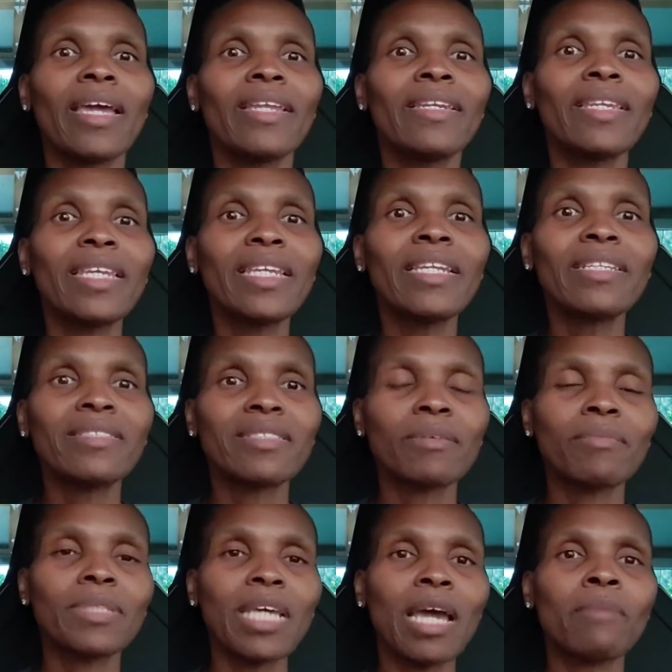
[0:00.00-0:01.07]
needed
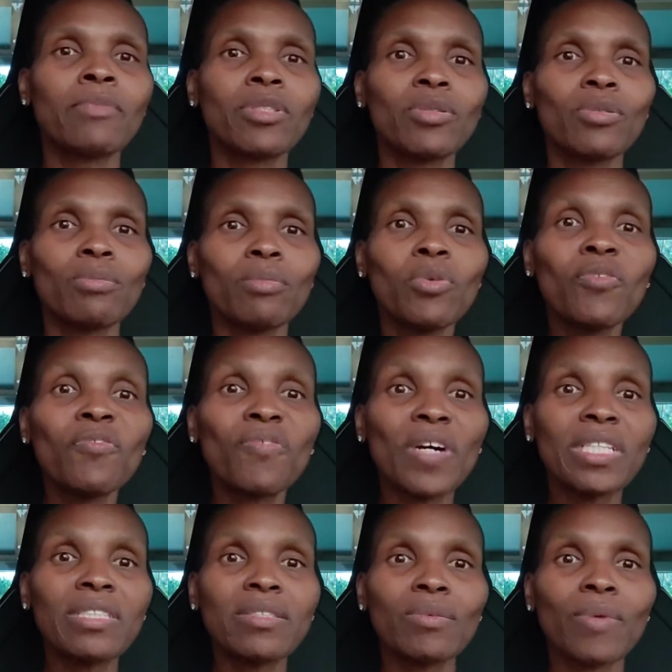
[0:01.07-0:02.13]
some time to move
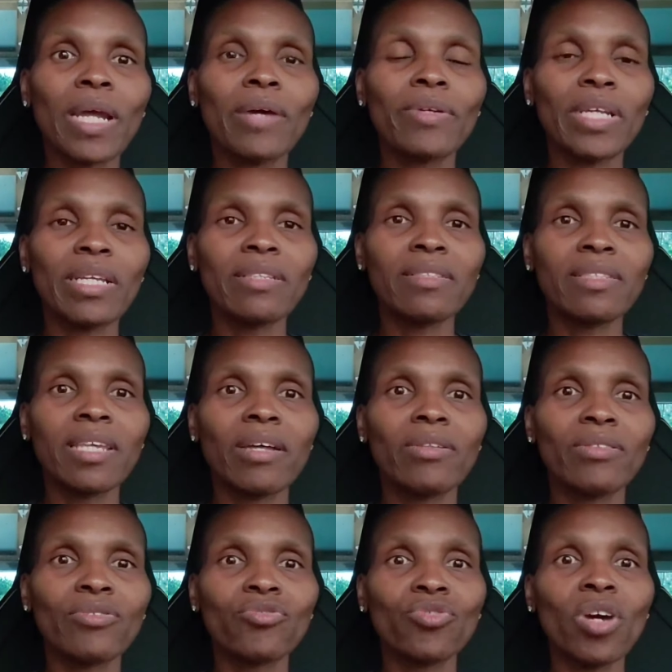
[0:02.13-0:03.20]
funds around and
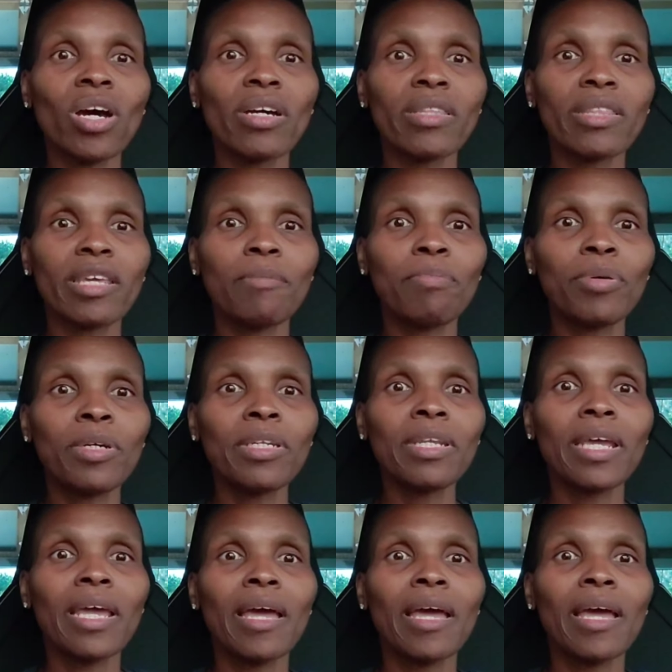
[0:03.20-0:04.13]
sell the truck, they put